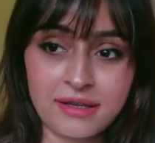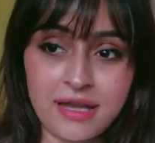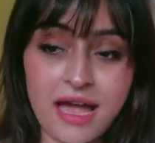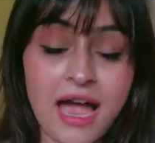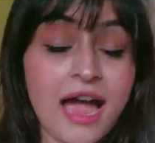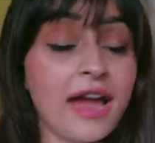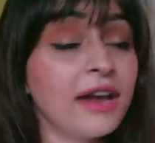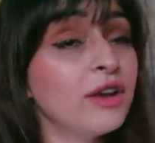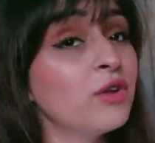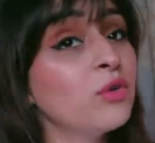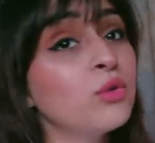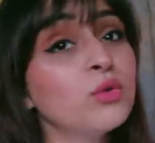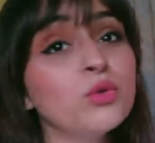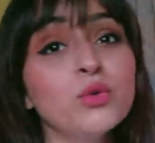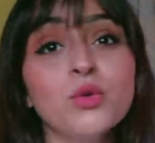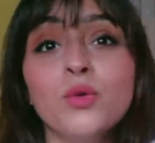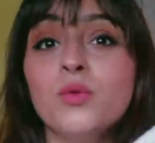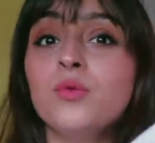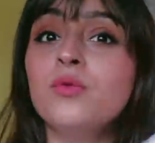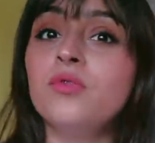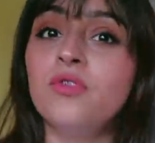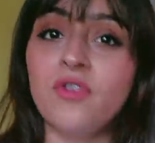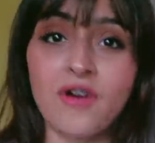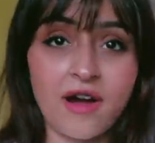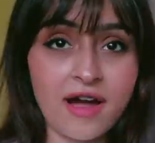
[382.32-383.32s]
I don't
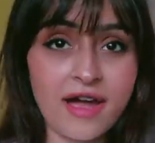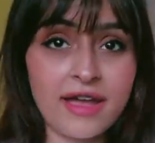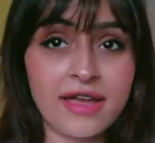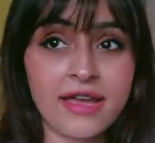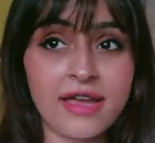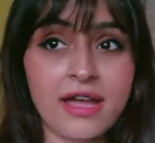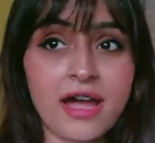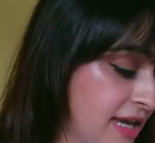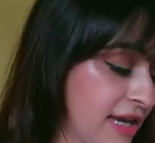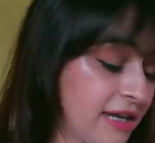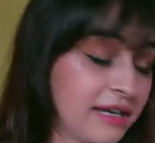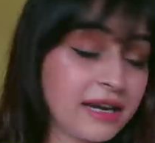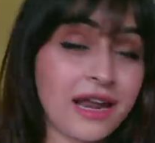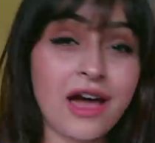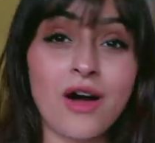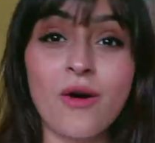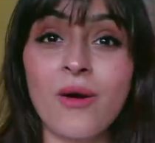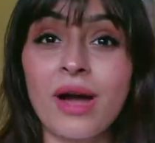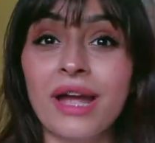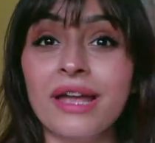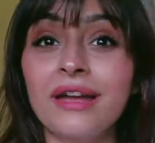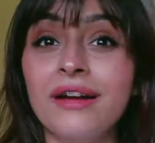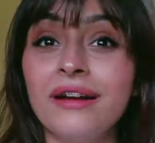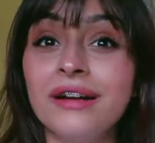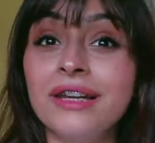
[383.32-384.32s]
know why, and now
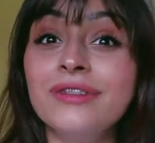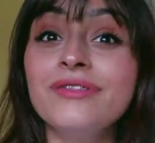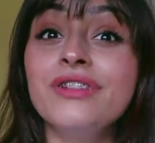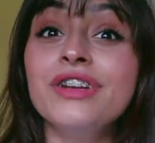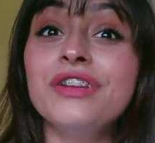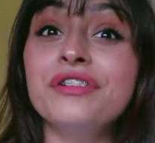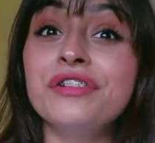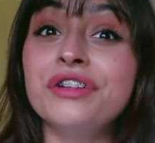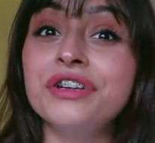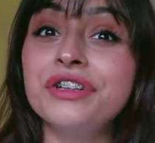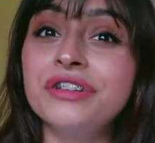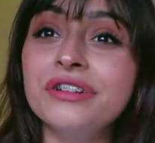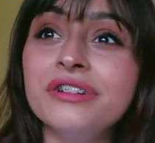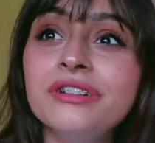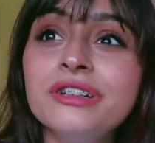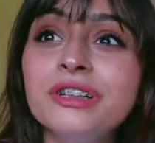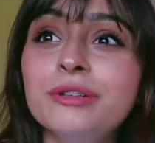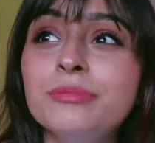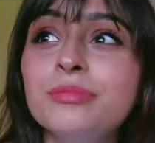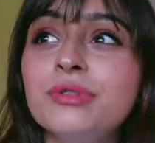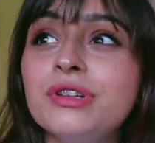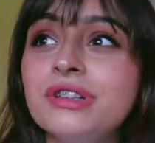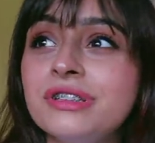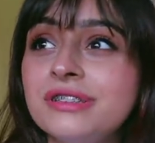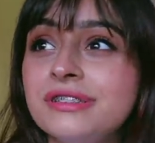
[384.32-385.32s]
I can't even return
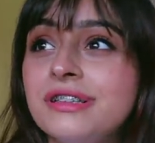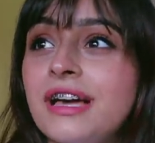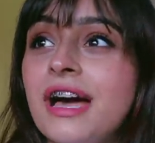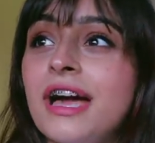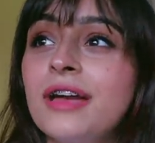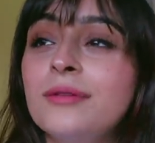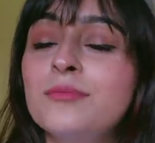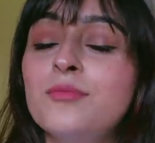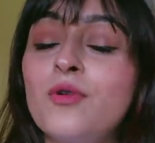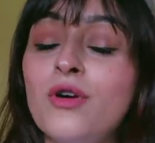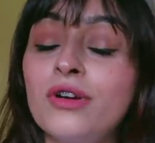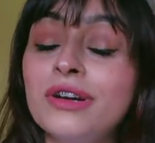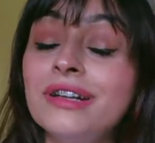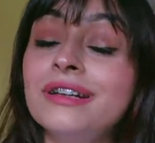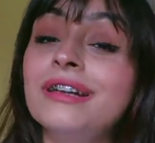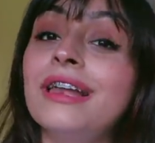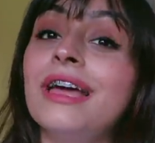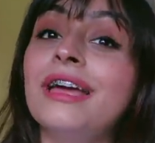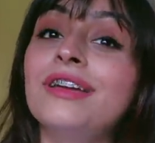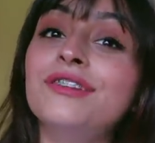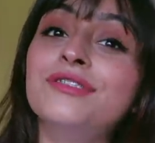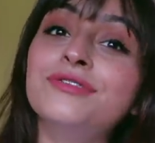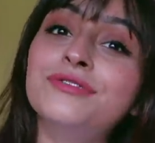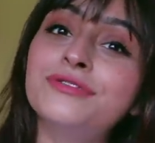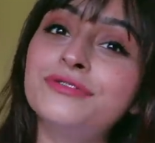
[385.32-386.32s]
it because I bought it
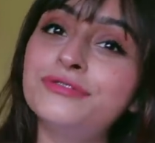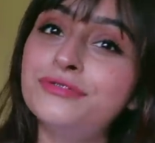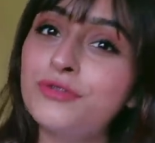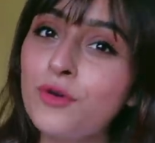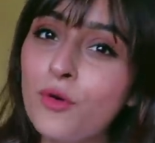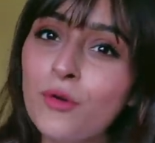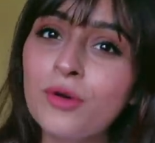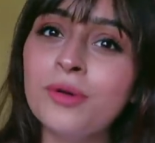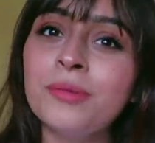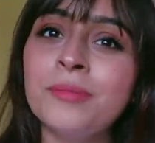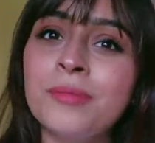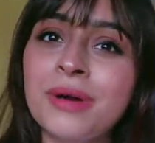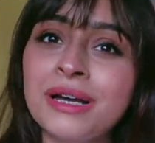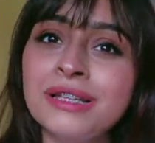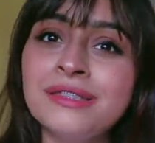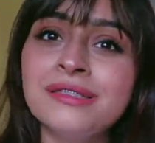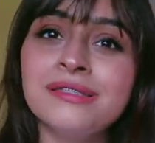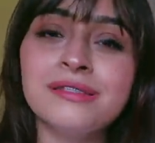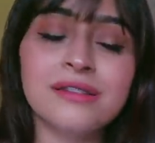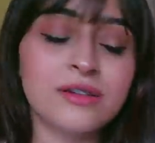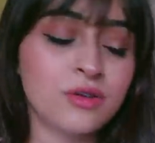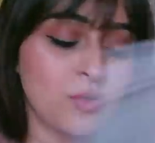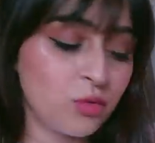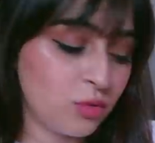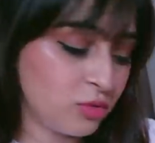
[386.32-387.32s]
like four
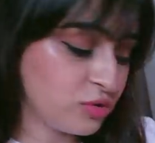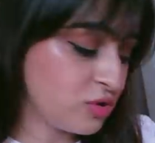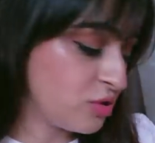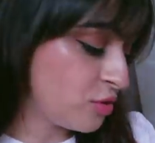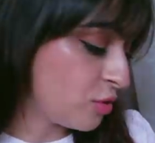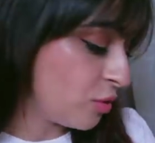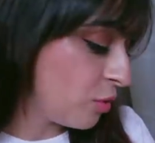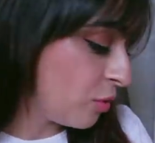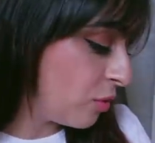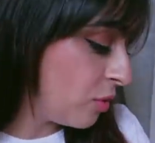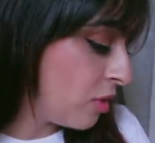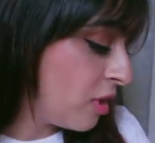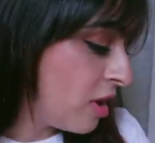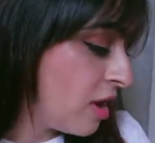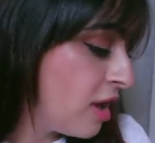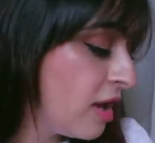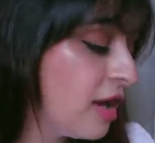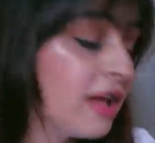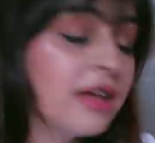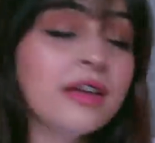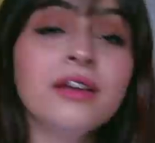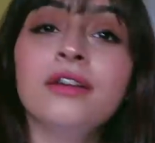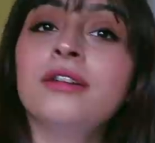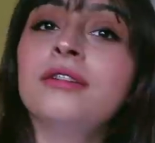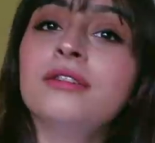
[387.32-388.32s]
months ago. So,
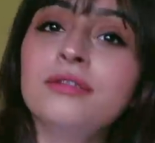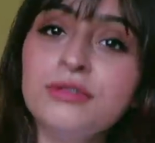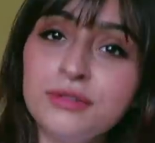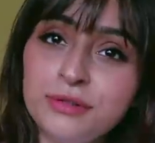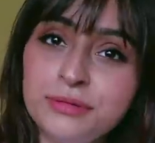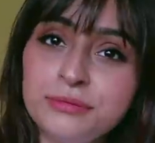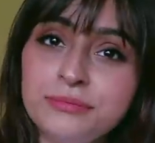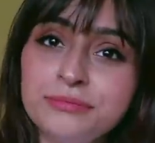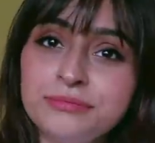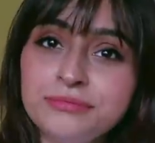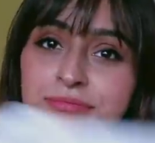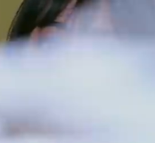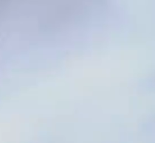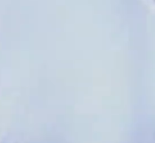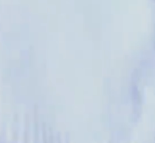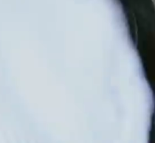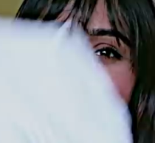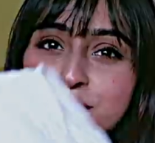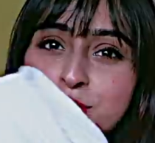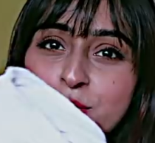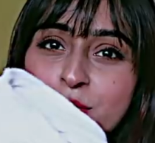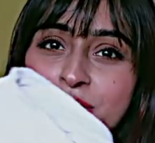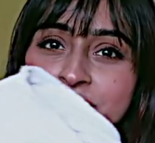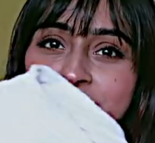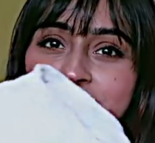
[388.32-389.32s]
um,
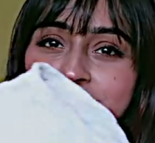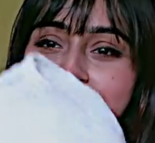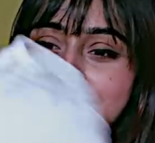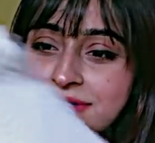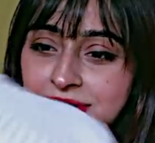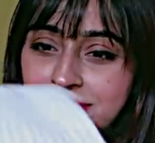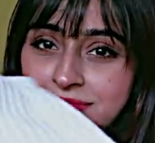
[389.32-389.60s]
you want it?